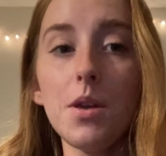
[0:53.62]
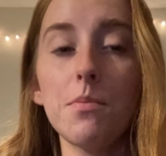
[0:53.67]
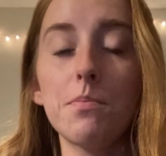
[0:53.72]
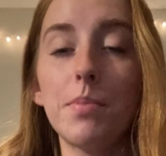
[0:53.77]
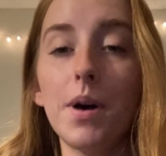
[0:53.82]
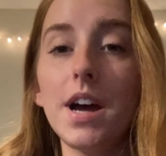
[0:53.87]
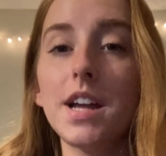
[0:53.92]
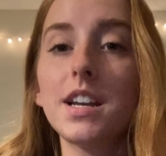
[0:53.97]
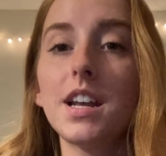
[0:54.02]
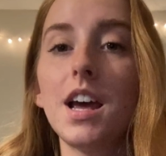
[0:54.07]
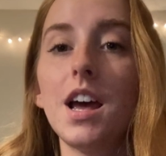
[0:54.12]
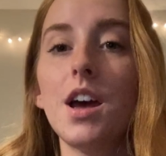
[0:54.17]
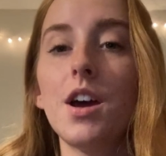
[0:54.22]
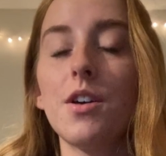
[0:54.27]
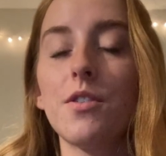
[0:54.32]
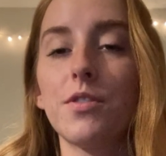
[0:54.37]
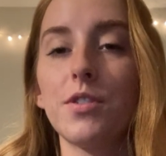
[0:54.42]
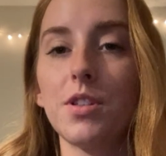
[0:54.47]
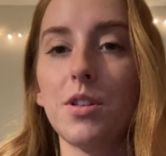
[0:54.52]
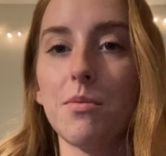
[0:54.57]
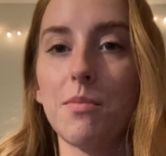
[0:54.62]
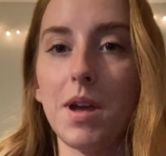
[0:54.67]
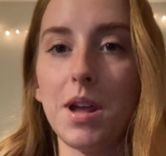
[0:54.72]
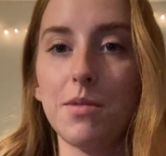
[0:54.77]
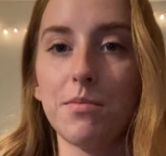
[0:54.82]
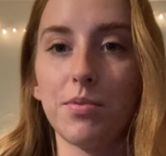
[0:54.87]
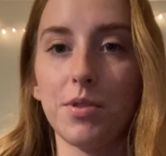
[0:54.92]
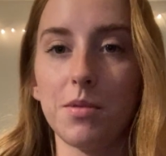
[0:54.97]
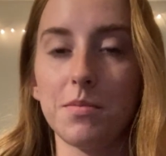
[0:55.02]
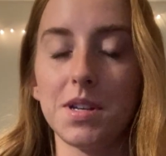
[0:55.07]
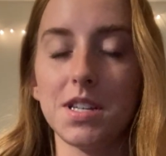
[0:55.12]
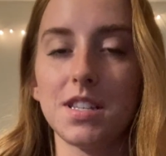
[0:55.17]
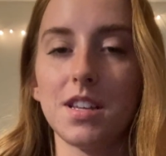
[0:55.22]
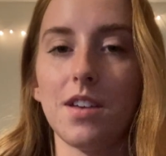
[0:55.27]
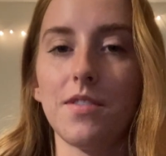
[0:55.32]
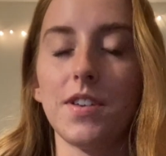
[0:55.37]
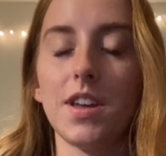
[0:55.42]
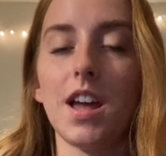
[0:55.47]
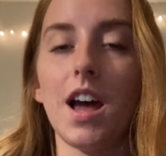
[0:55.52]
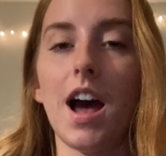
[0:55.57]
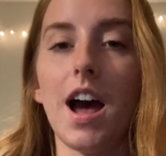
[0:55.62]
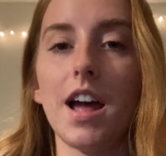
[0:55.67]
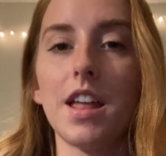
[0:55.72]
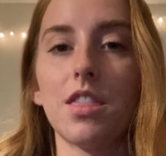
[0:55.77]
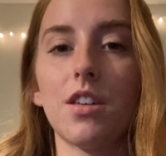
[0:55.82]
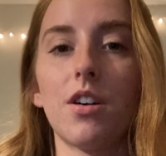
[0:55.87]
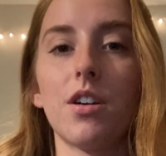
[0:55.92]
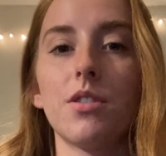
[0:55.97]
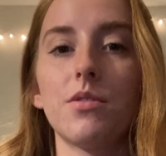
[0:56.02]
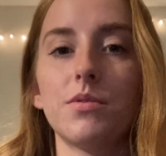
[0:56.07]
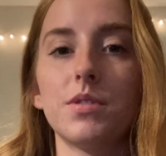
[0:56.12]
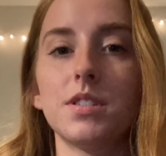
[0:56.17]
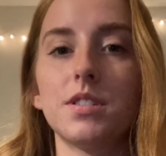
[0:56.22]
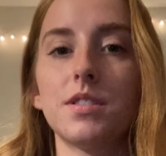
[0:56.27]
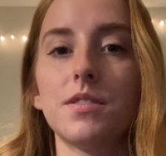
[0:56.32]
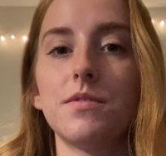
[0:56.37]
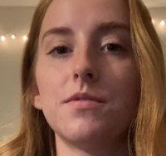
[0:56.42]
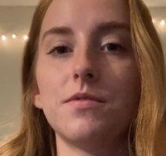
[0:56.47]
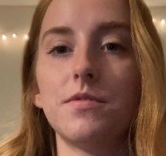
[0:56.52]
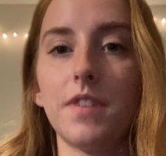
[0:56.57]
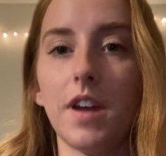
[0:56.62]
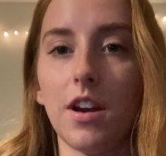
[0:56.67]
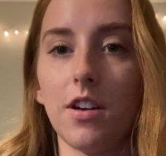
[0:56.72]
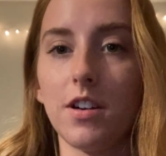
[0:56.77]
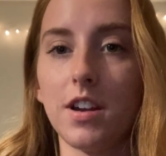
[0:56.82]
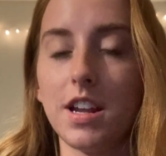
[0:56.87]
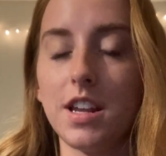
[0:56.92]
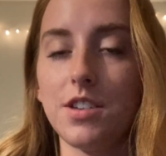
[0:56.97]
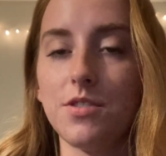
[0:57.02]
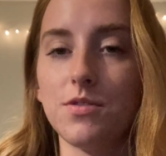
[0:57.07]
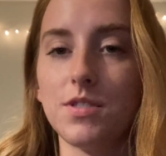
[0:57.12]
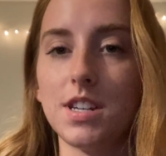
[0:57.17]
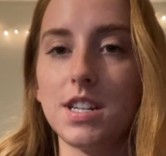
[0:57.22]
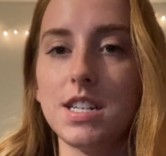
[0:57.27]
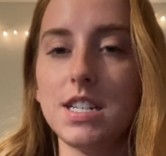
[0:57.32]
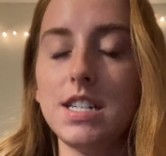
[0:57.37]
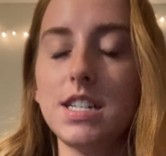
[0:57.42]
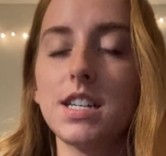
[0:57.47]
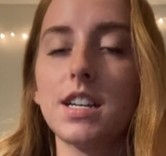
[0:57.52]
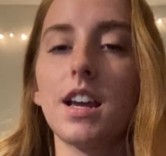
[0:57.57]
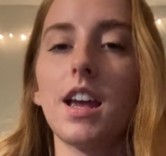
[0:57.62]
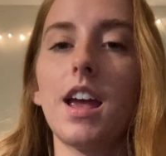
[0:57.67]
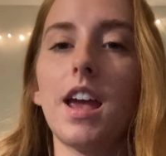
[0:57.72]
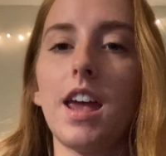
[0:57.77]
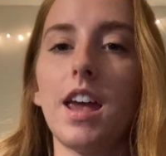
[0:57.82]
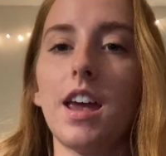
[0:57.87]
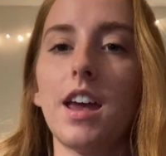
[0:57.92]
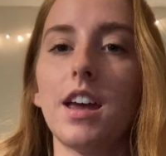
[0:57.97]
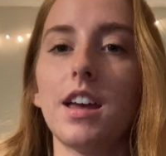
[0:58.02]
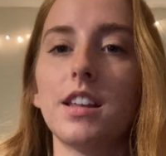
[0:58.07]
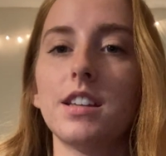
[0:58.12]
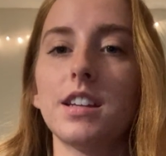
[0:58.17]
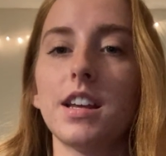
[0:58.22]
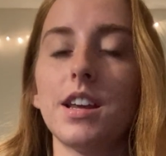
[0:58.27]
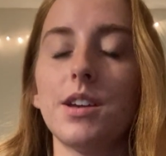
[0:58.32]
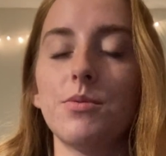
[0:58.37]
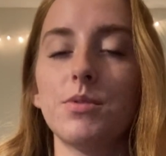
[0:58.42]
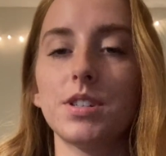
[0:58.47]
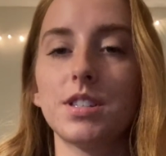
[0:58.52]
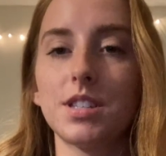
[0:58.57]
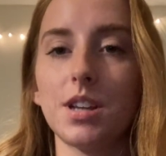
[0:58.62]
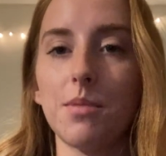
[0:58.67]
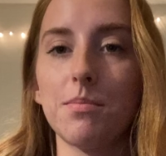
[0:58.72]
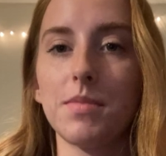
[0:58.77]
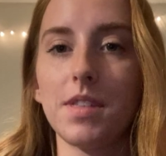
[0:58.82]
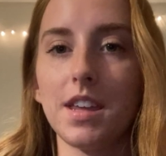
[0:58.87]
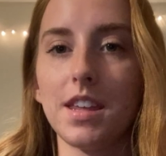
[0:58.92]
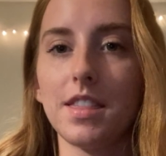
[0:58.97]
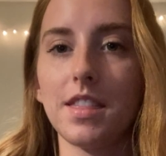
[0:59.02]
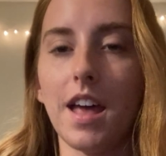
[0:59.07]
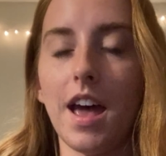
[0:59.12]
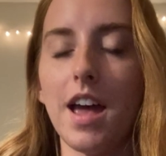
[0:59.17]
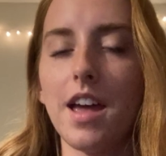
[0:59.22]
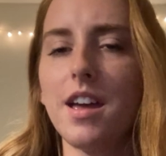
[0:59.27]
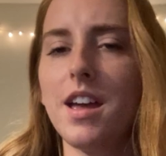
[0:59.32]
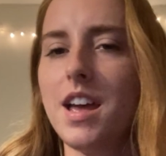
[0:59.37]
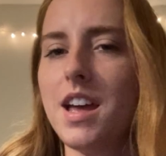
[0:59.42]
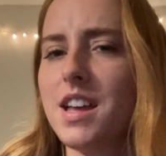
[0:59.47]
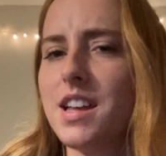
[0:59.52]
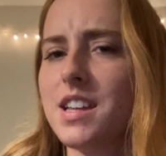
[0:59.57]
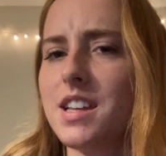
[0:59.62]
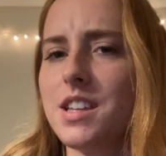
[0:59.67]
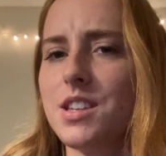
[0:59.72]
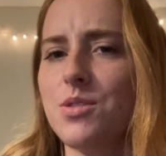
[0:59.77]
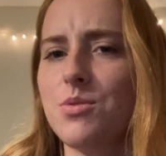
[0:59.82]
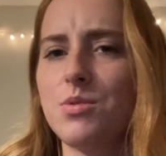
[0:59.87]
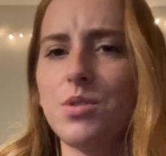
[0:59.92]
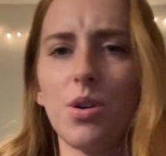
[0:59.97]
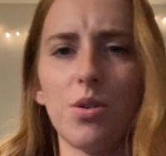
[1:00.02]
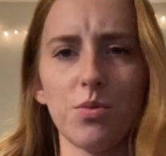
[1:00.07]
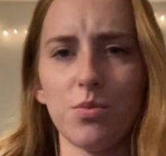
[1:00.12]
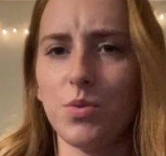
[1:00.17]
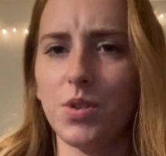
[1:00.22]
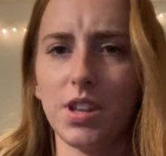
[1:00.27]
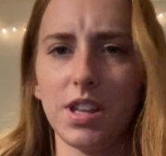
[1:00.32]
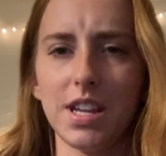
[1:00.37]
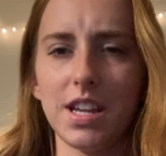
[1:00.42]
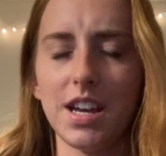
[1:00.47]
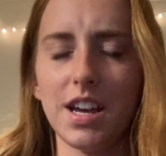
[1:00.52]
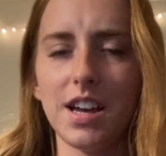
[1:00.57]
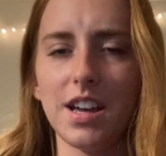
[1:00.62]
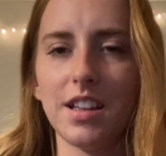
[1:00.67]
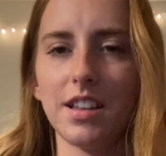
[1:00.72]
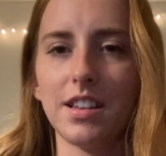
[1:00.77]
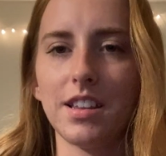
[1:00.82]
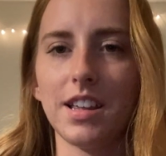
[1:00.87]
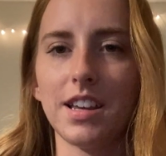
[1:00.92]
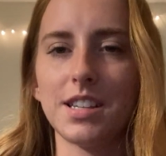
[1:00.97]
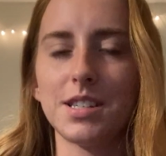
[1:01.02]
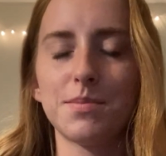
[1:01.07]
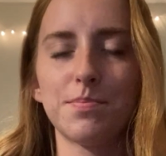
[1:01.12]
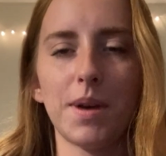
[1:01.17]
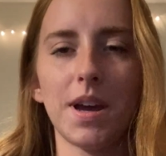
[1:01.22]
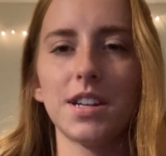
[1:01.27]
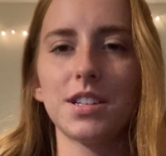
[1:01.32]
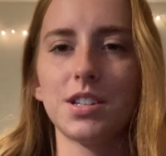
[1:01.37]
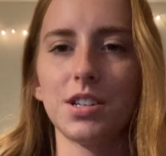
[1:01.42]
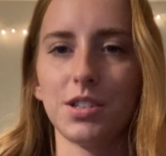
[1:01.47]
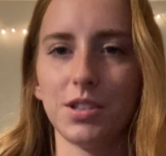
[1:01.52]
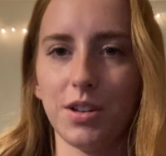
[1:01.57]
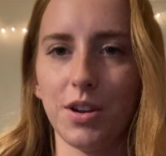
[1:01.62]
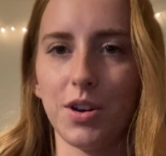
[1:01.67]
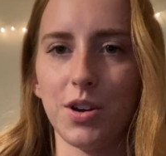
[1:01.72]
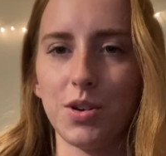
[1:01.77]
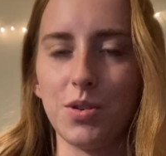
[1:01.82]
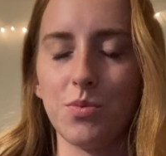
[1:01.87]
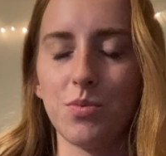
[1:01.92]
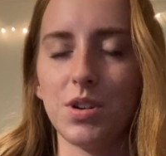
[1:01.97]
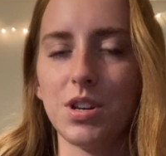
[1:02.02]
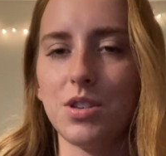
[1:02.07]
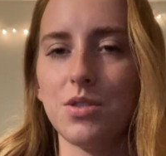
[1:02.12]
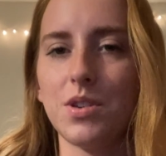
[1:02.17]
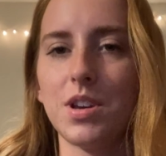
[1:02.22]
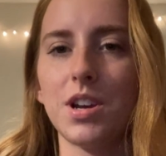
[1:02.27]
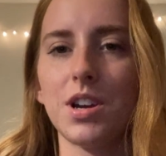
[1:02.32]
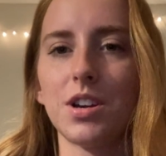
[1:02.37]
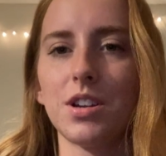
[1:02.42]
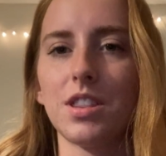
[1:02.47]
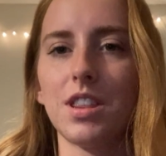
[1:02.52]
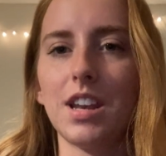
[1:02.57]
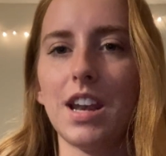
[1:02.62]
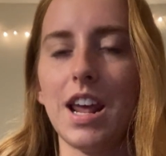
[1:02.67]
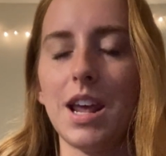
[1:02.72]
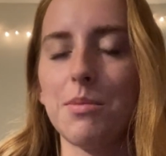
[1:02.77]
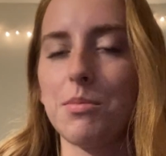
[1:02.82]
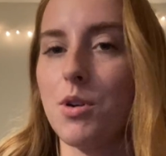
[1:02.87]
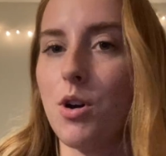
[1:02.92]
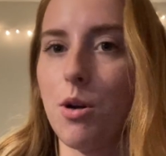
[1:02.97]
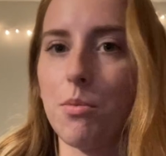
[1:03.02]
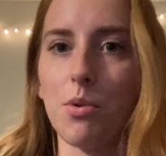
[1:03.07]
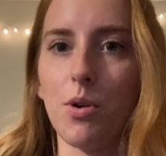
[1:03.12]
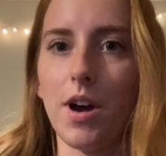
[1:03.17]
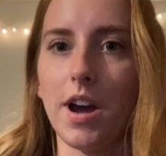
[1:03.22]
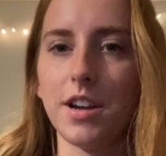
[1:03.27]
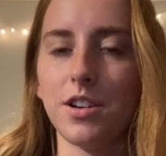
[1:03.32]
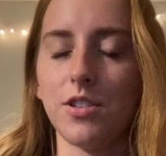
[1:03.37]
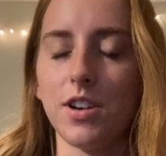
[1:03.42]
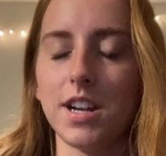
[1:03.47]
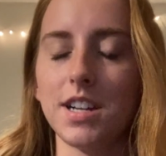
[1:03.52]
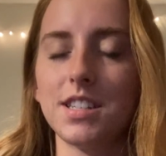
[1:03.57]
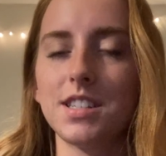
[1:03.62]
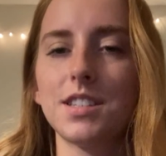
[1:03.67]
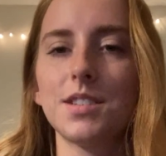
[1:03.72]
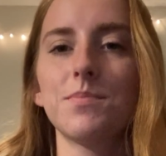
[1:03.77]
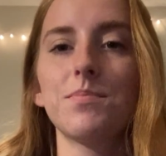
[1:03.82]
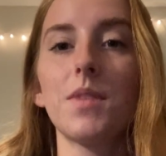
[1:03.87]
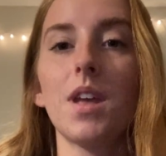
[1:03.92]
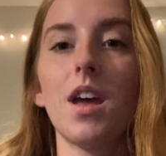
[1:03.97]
But for the main premise of it, I thought it was very unique, and it was something that you don't really expect to learn when you hear the name carbohydrates.